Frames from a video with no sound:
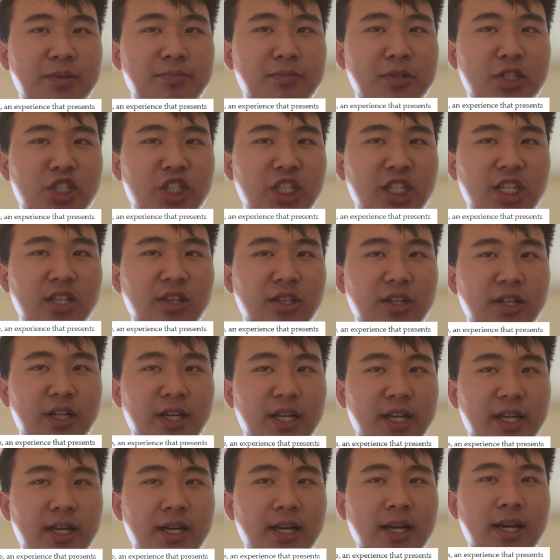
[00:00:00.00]
machine
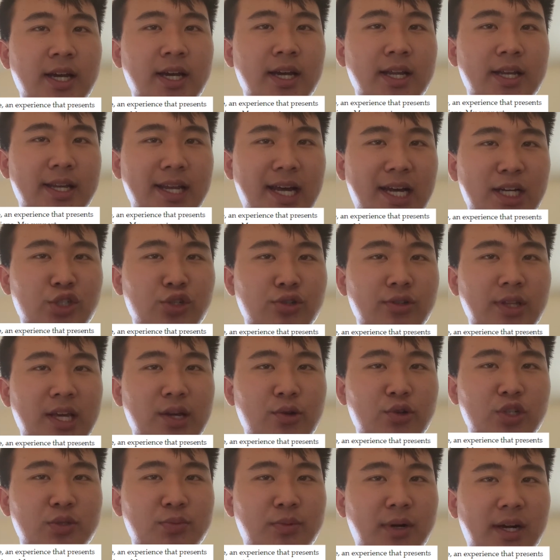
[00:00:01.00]
learning, natural
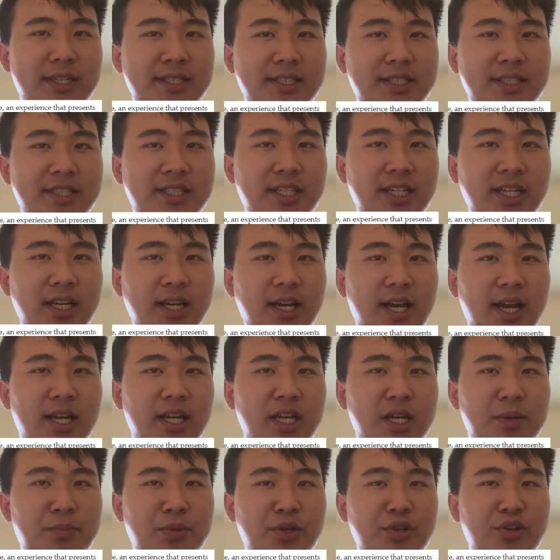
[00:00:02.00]
language processing, and
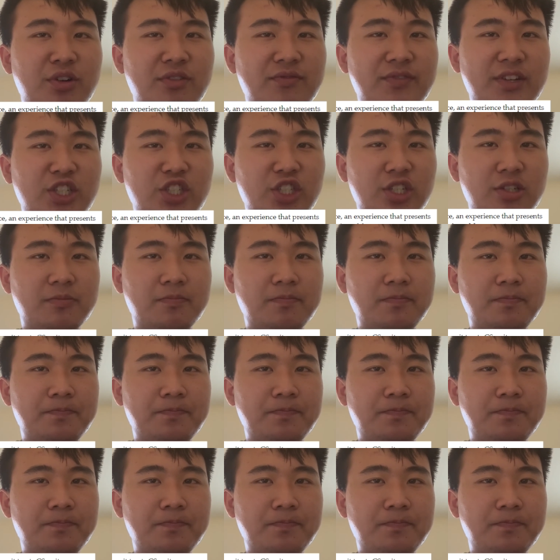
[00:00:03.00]
computer vision.